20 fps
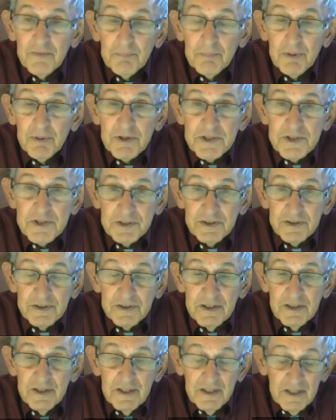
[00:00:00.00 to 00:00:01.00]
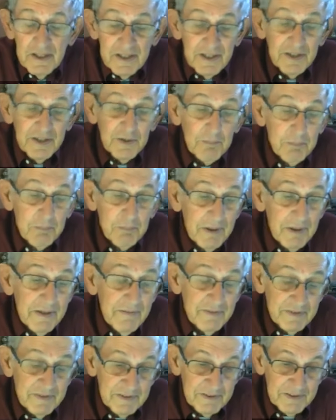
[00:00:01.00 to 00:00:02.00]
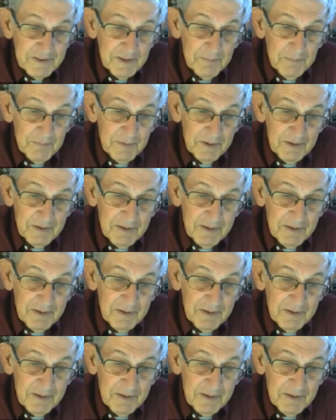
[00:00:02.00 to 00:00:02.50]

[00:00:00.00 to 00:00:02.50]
person into believing something.